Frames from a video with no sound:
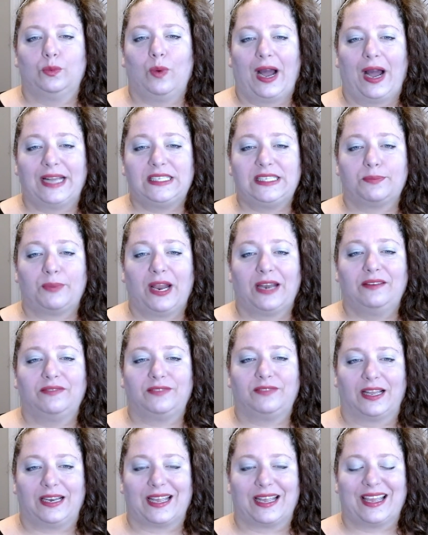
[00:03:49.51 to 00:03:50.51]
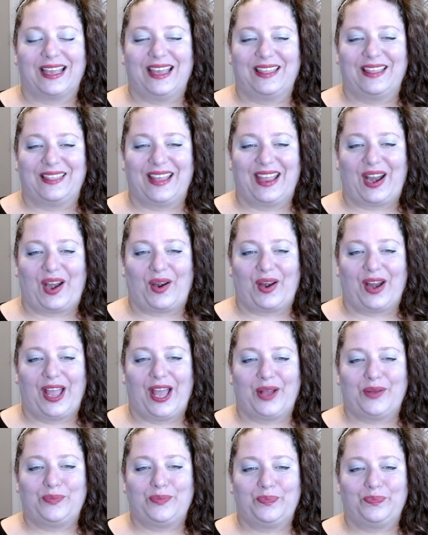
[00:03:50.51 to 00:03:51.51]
widespread flooding in the area.